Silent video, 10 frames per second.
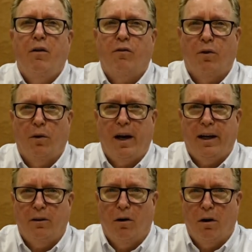For
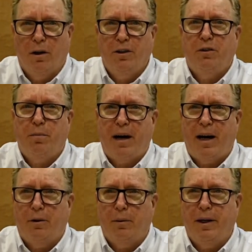a large
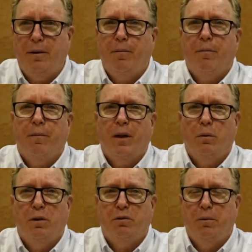battery,
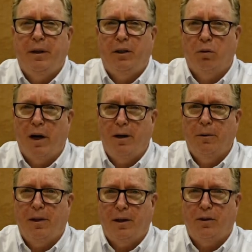which would be
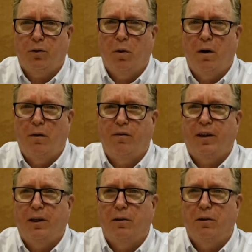greater than
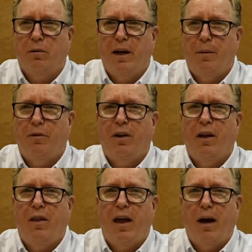12 kilograms,
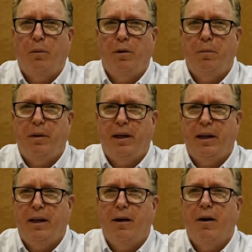that would
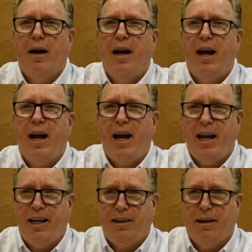be
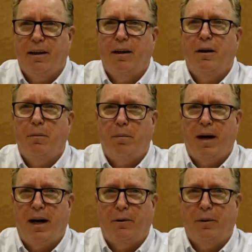eight
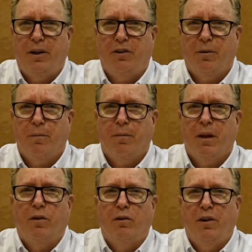batteries.
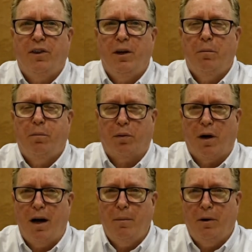For lithium
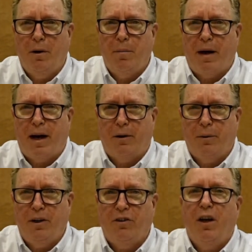primary
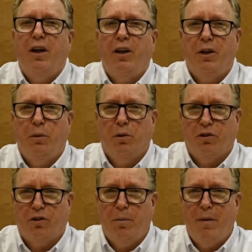batteries, you will
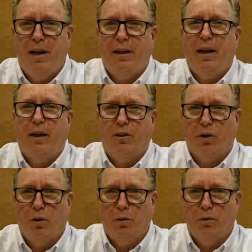submit a
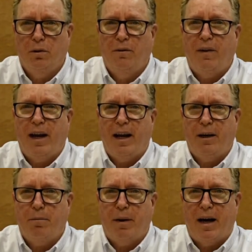total of
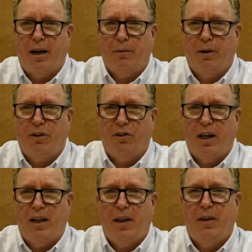eight batteries.
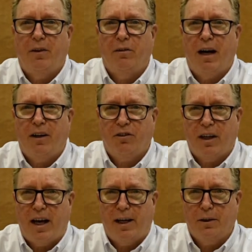And then the last
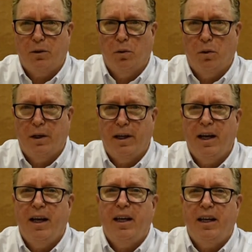category
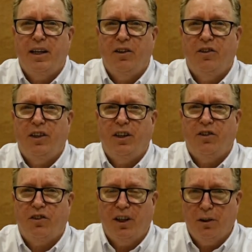is the
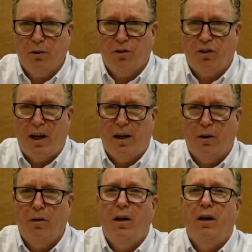single
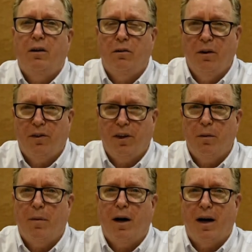cell
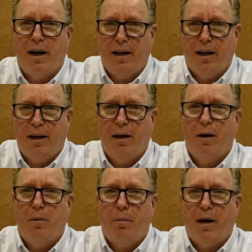lithium ion
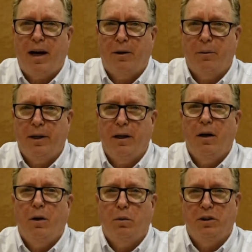battery,
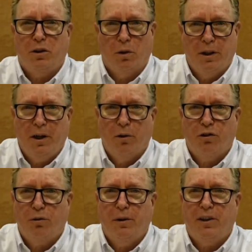which only
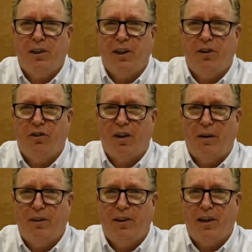goes through the
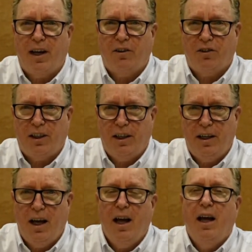T7 testing,